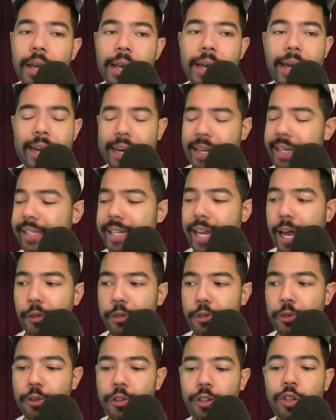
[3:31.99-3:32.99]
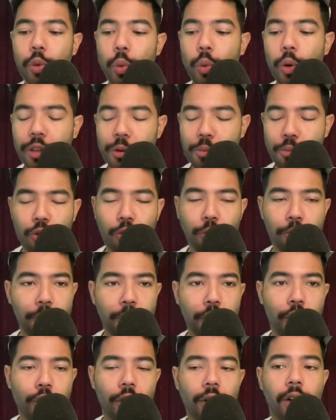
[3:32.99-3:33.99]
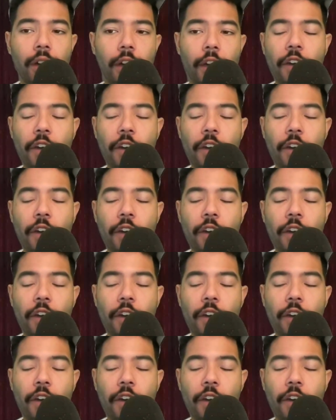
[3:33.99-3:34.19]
and he's now turned into one of the premier